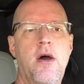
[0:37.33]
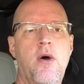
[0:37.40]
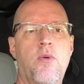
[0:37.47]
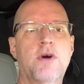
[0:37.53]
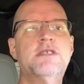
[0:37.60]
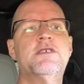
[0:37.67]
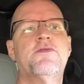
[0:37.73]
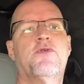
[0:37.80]

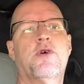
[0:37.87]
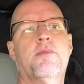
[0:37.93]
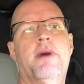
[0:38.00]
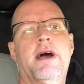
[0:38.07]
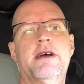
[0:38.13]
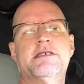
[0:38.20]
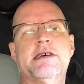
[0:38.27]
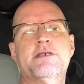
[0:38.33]
Once in
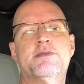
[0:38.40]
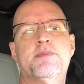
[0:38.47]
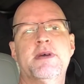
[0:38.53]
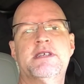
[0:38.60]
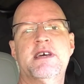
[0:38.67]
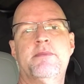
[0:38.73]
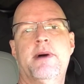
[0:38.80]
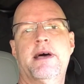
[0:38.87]
Fort Myers, I was
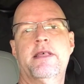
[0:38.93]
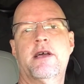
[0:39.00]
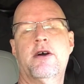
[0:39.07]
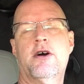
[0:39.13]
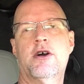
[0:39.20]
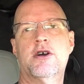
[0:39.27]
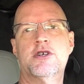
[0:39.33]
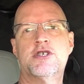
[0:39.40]
picked up by the
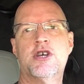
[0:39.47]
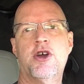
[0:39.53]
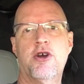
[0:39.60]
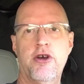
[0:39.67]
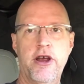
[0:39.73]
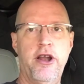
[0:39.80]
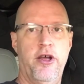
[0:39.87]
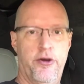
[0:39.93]
car's
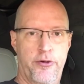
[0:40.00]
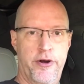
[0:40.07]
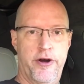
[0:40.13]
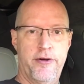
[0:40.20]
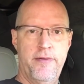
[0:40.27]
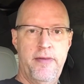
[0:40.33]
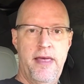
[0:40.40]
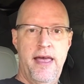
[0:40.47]
current
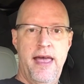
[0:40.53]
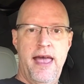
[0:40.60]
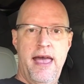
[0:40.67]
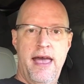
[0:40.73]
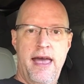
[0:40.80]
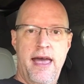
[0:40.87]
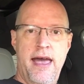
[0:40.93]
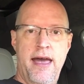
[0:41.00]
owner,
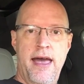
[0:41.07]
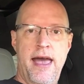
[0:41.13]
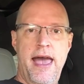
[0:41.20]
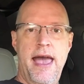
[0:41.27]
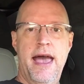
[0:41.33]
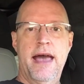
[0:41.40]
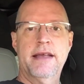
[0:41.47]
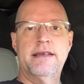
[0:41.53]

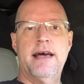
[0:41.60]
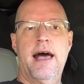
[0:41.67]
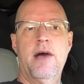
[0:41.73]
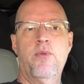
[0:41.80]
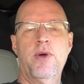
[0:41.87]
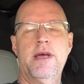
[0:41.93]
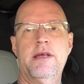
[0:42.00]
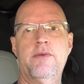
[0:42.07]
and
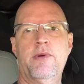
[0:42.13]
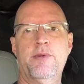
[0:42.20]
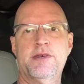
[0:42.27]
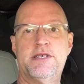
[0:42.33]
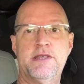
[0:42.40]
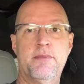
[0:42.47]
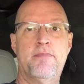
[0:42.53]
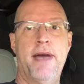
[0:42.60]
we
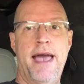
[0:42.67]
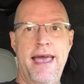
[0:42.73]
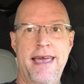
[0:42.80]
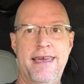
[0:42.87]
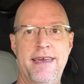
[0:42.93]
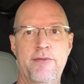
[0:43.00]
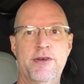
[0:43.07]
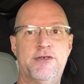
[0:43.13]
went to the
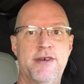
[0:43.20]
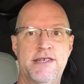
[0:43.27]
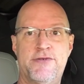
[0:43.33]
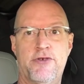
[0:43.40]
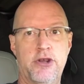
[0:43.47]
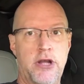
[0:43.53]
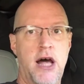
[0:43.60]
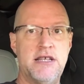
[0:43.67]
bank and we
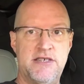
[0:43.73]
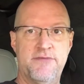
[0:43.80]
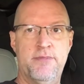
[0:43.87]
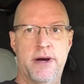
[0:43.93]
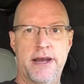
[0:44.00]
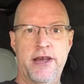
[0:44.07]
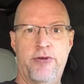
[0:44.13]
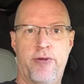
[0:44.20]
transferred lots
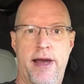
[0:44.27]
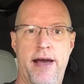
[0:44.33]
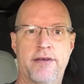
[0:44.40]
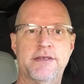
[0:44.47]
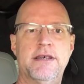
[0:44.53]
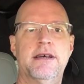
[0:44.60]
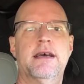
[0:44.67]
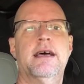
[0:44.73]
of money
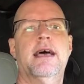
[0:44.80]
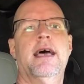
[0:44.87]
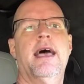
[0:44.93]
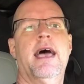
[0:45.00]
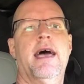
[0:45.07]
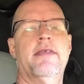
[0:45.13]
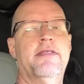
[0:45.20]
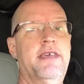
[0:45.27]
around.
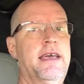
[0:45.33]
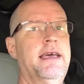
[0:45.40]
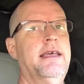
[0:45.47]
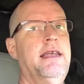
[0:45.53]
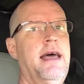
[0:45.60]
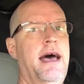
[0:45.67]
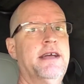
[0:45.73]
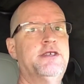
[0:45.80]

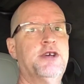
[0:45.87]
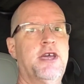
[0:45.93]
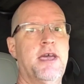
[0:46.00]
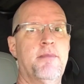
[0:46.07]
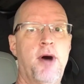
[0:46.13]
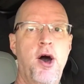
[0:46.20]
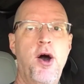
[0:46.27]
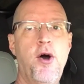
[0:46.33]
Then I
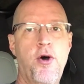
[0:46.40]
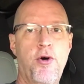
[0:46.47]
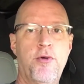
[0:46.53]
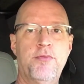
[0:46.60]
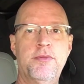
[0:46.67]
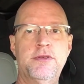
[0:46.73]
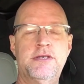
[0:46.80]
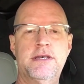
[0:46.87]
took him
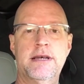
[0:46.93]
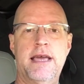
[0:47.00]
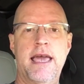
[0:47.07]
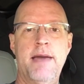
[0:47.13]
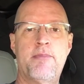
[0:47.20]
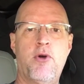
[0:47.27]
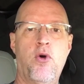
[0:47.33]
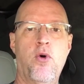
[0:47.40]
home to
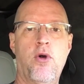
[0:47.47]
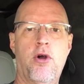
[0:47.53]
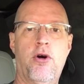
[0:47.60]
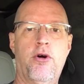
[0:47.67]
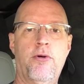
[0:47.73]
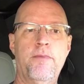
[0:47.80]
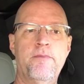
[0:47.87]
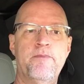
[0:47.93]
Cape
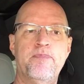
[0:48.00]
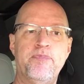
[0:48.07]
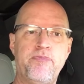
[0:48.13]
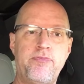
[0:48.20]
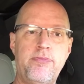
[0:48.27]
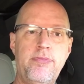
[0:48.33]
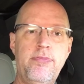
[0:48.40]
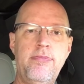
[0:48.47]
Coral,
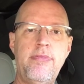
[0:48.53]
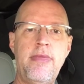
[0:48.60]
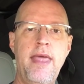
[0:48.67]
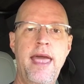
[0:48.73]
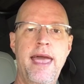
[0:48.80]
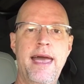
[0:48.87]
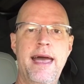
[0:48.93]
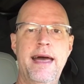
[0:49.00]

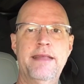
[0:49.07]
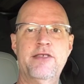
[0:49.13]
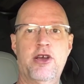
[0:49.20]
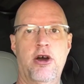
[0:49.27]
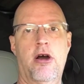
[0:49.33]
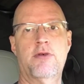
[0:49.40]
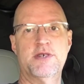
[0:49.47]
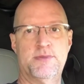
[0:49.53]
and
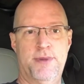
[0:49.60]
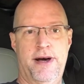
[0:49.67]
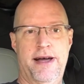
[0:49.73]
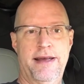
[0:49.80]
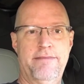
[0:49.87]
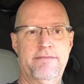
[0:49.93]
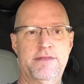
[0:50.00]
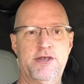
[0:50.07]
the car was
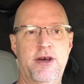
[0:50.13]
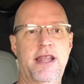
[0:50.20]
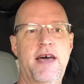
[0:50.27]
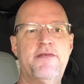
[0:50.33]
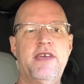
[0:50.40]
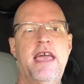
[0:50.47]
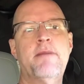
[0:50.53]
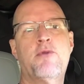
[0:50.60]
mine. So I
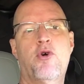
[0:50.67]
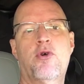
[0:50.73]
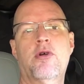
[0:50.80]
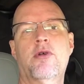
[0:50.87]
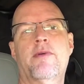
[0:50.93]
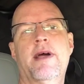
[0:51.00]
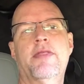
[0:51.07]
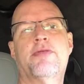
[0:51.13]
left Cape
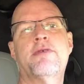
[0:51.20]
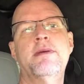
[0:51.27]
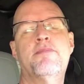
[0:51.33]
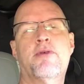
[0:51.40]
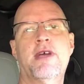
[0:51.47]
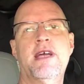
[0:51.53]
Coral around 3